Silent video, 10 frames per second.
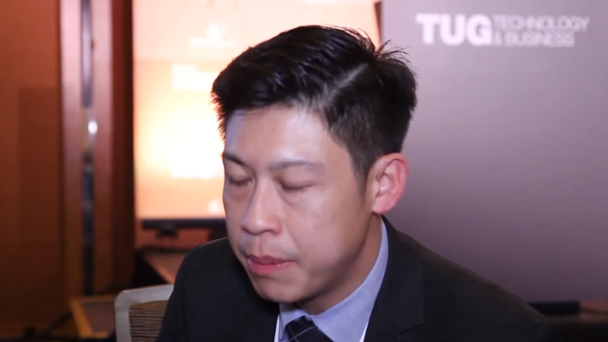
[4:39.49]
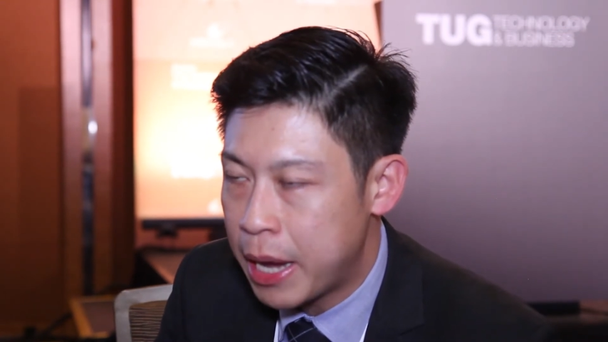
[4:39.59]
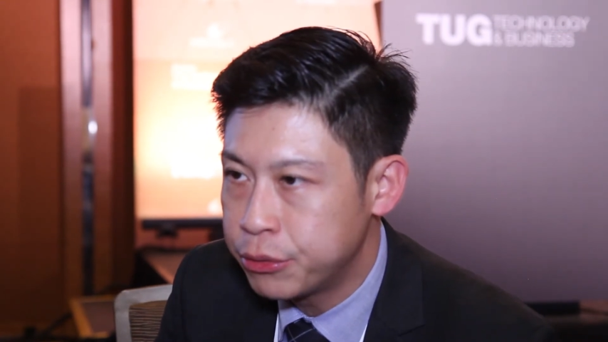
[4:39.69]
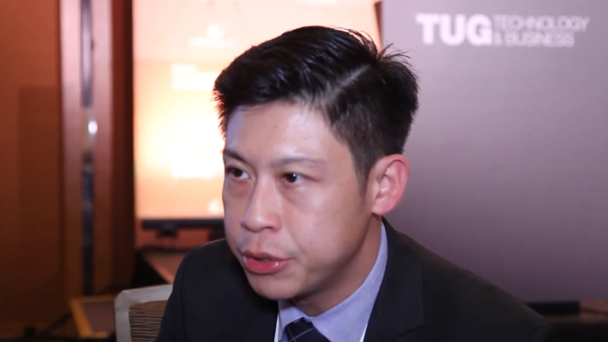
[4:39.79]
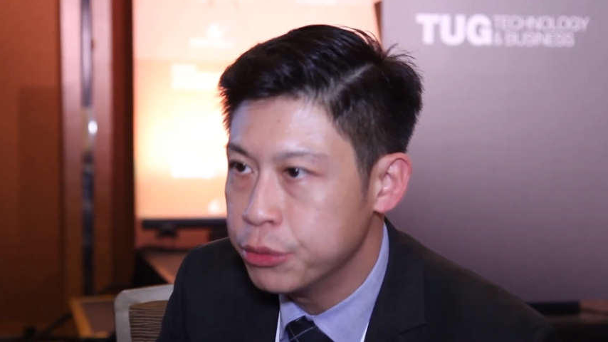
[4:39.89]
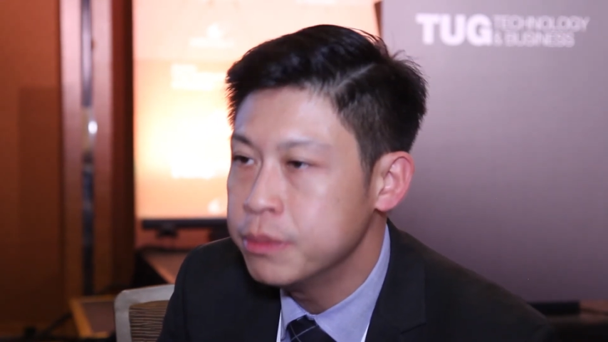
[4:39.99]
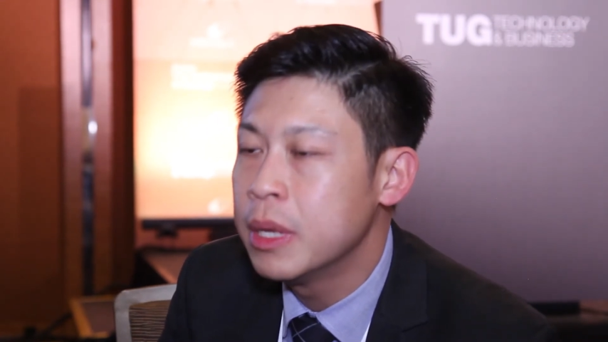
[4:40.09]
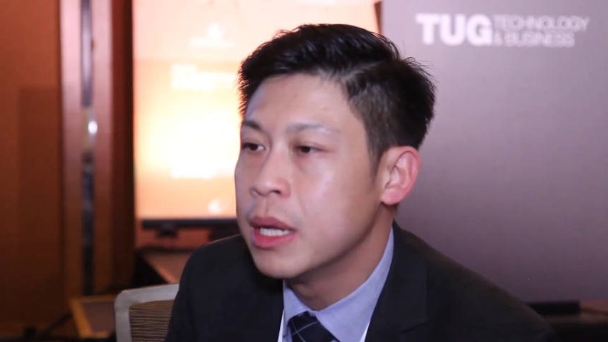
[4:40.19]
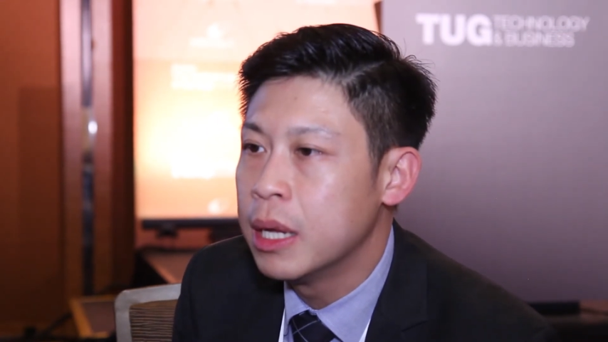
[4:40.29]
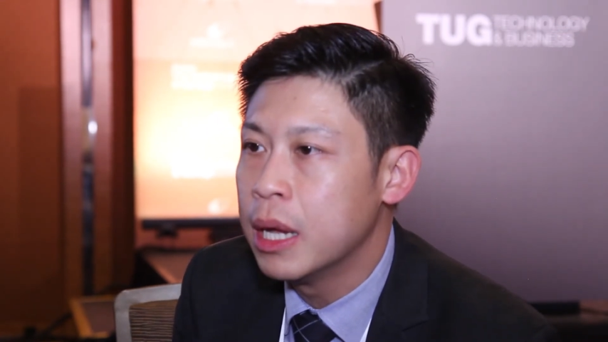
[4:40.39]
battery room
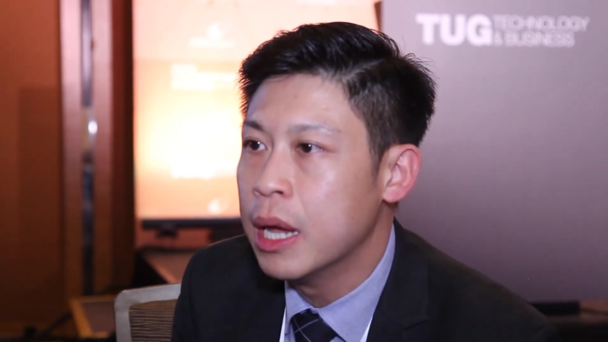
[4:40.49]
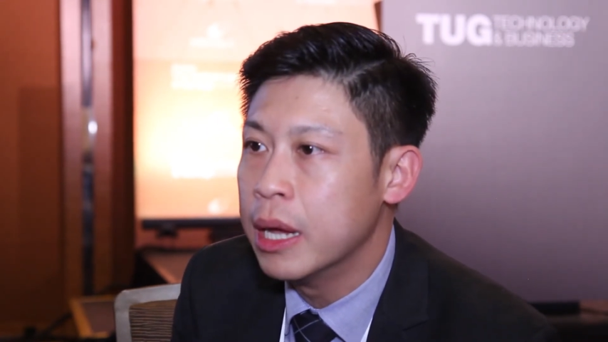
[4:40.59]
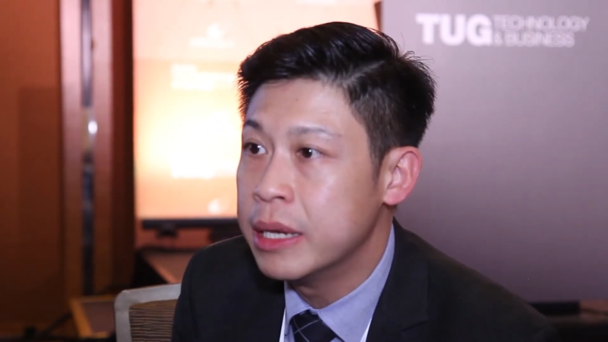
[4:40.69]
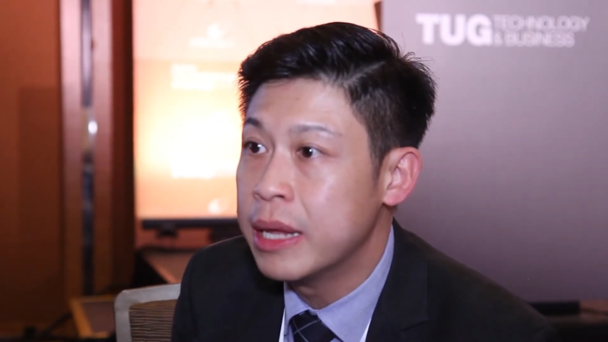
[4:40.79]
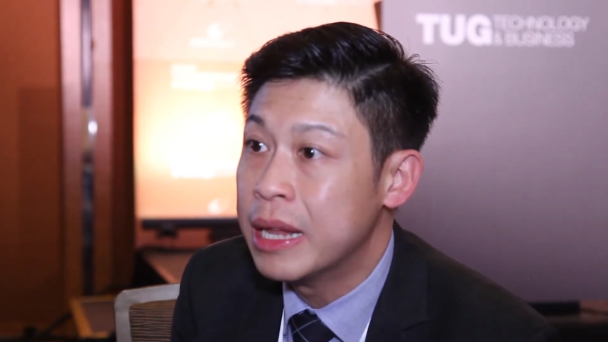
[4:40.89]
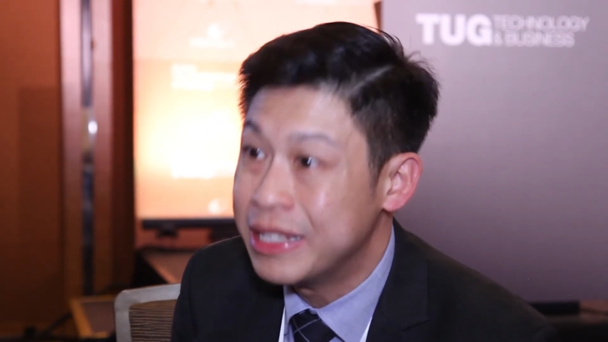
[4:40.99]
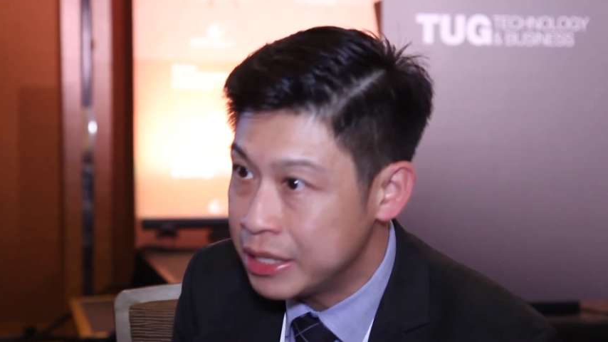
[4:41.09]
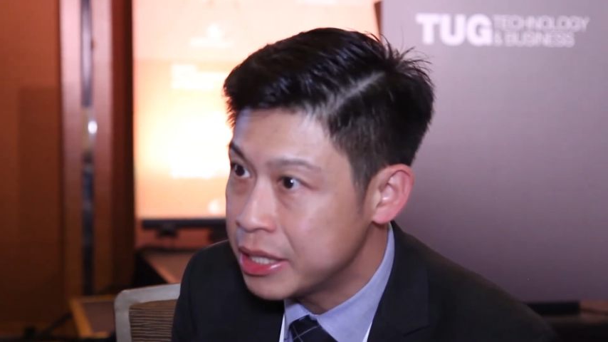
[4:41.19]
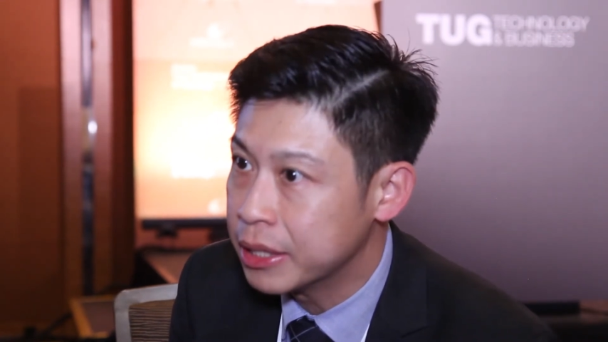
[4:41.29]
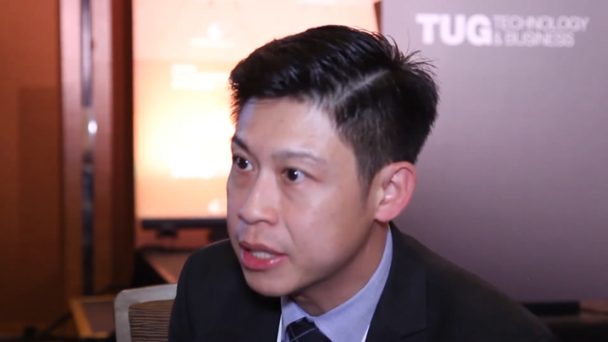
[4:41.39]
in an
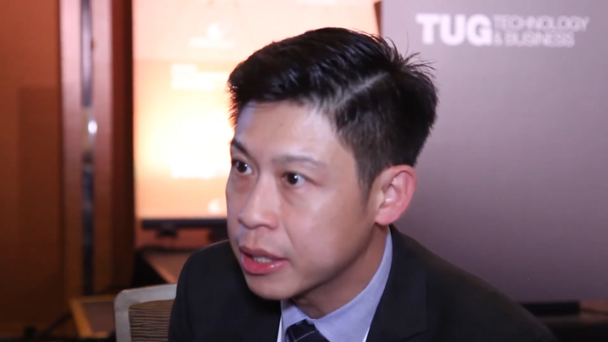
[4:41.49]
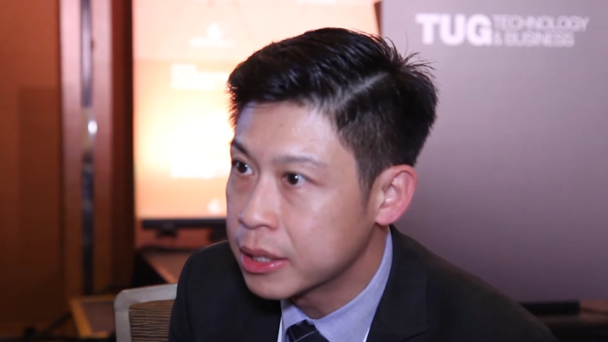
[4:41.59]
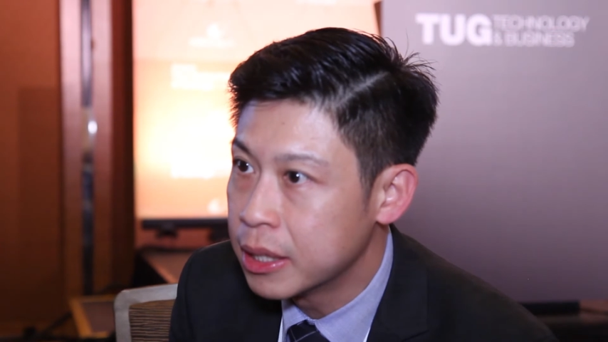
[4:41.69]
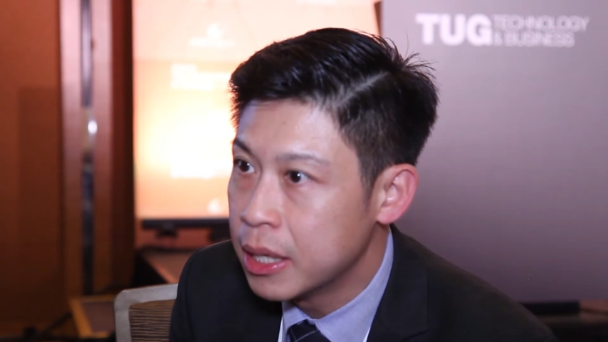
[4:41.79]
existing tug.